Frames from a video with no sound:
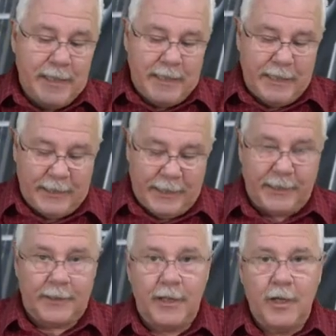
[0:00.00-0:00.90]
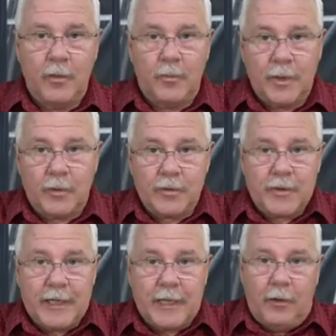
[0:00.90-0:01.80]
and the other, because
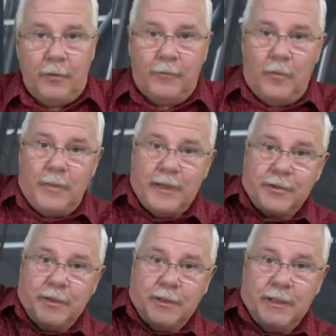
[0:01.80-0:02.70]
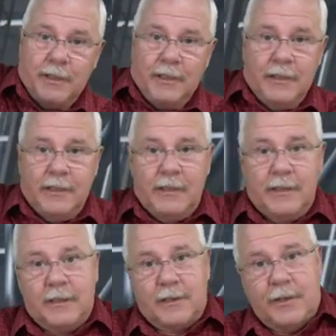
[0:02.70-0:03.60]
that whole formation
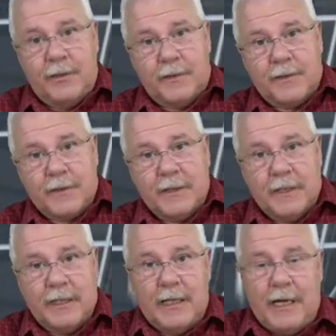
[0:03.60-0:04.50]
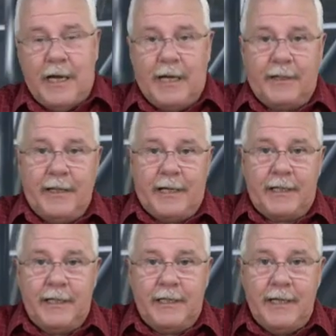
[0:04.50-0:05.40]
turns like that.
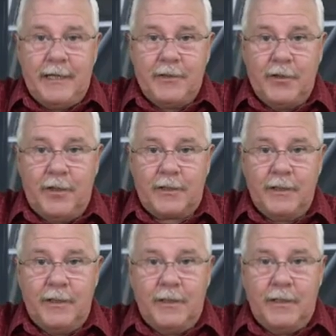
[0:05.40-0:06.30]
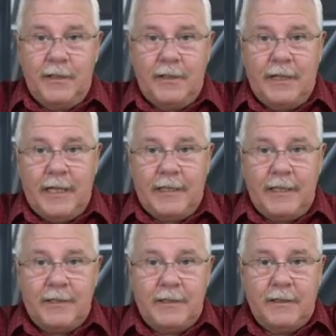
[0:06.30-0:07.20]
It does not. That
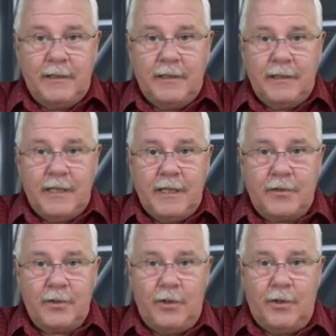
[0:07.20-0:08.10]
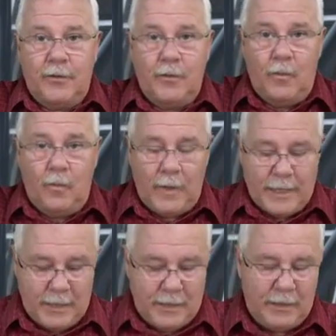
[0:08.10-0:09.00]
is an echelon
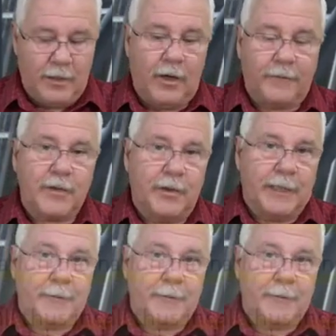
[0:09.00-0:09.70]
way of turning.